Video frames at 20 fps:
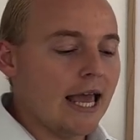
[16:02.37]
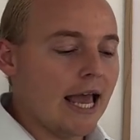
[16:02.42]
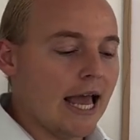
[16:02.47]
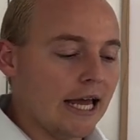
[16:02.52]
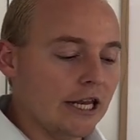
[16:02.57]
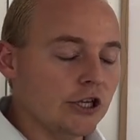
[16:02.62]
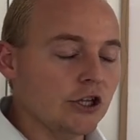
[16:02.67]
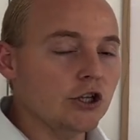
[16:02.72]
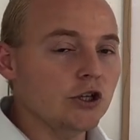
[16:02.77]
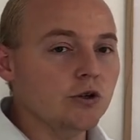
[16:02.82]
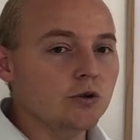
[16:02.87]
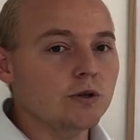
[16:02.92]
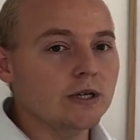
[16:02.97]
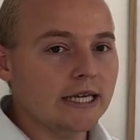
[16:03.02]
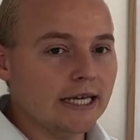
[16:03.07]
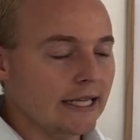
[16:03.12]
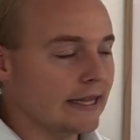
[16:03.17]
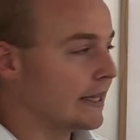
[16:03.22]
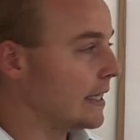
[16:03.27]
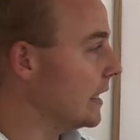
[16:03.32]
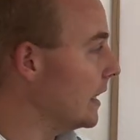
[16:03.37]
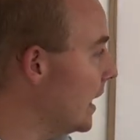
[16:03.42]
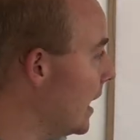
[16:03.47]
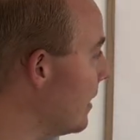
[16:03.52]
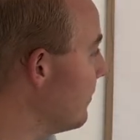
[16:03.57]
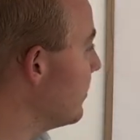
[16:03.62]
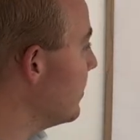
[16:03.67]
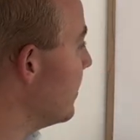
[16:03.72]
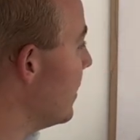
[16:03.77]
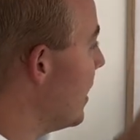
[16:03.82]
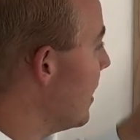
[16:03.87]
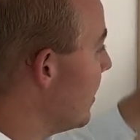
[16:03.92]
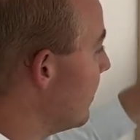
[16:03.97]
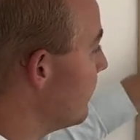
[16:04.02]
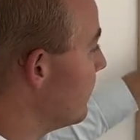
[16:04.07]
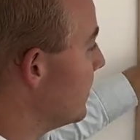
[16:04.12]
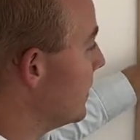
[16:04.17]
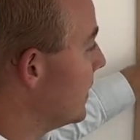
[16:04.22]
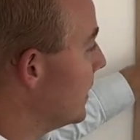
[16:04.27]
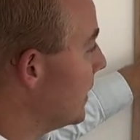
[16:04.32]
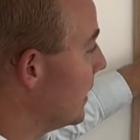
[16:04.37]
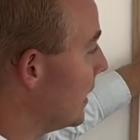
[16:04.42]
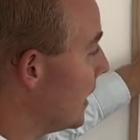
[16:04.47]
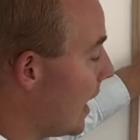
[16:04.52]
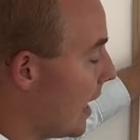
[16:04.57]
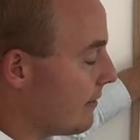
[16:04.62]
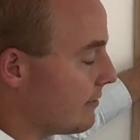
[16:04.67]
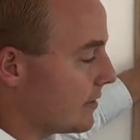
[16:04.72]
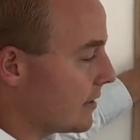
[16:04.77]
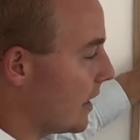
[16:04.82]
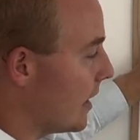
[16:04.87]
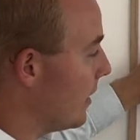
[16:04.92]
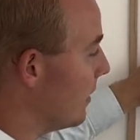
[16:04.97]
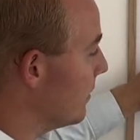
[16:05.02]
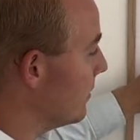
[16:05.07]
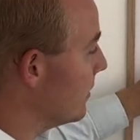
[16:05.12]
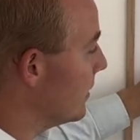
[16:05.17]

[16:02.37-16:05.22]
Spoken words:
and you get the level of lifestyle,